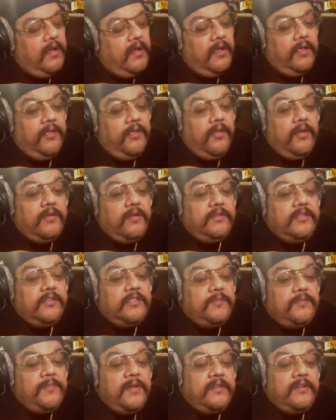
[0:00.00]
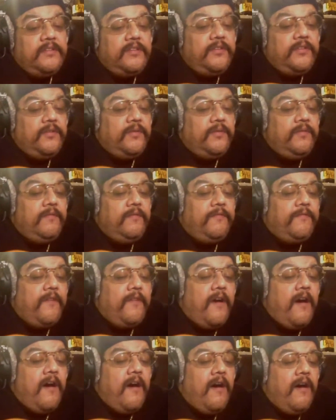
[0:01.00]
You're just much too
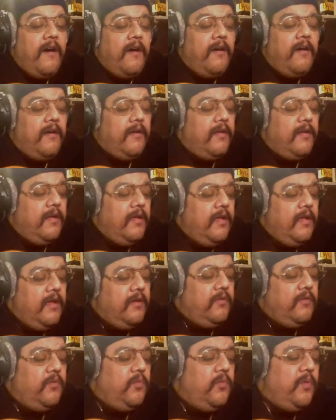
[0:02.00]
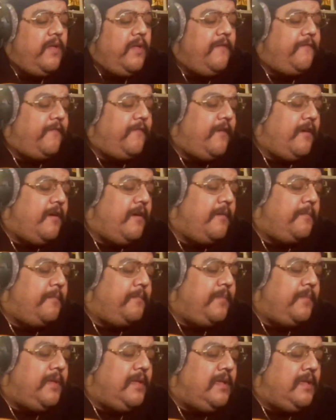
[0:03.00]
far away from
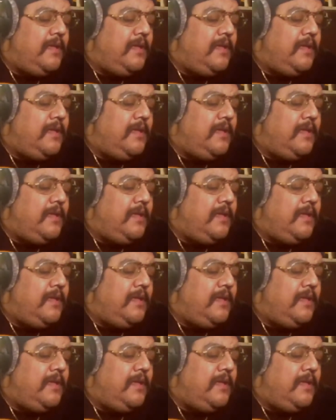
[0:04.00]
me.